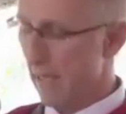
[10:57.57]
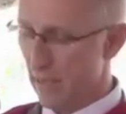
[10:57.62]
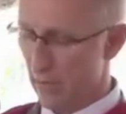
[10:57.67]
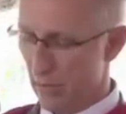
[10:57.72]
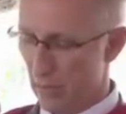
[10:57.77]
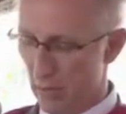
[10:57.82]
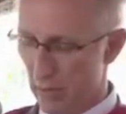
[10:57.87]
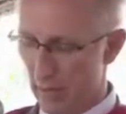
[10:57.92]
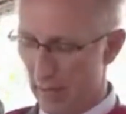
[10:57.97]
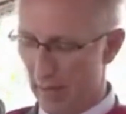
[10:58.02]

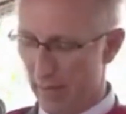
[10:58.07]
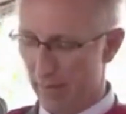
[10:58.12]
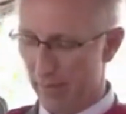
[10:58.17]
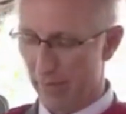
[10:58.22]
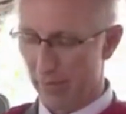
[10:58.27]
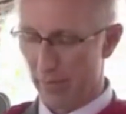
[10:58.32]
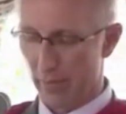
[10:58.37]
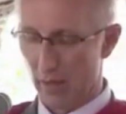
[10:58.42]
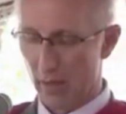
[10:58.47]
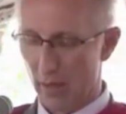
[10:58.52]
to come,
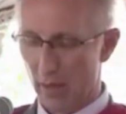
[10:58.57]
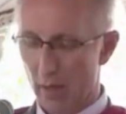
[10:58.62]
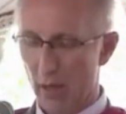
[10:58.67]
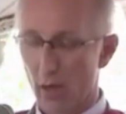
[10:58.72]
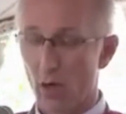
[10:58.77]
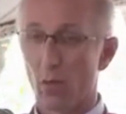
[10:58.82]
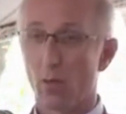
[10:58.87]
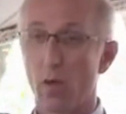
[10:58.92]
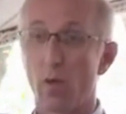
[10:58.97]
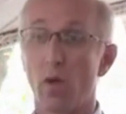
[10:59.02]

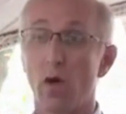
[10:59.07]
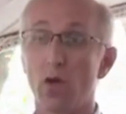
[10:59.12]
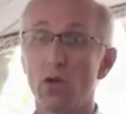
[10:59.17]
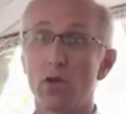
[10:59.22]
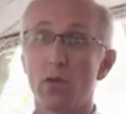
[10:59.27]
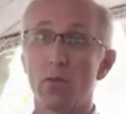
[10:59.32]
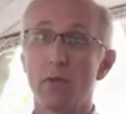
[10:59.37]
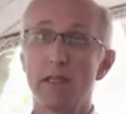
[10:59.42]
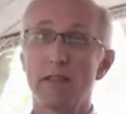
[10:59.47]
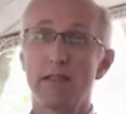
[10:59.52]
we want
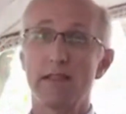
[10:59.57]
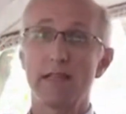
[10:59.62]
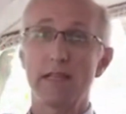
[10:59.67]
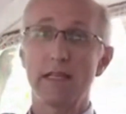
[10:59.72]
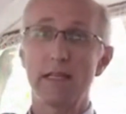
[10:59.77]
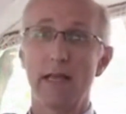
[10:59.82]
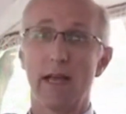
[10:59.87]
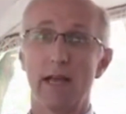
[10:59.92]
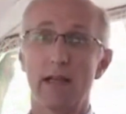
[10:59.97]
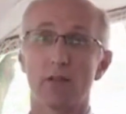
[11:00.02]
to be
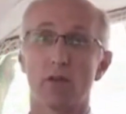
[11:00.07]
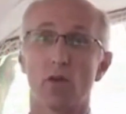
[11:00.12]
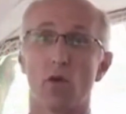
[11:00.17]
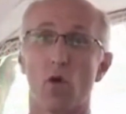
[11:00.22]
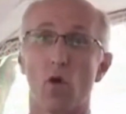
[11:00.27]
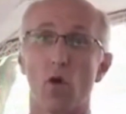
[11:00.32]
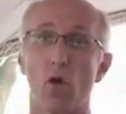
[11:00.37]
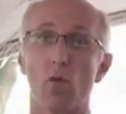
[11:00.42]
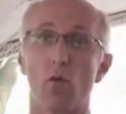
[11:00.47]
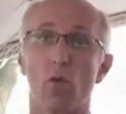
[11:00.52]
seen as a
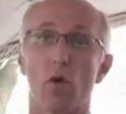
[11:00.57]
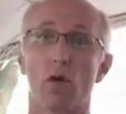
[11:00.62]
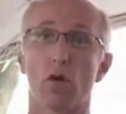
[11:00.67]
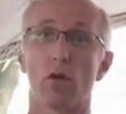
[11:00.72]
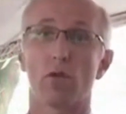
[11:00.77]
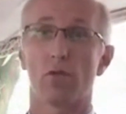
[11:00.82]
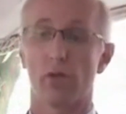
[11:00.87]
hallmark for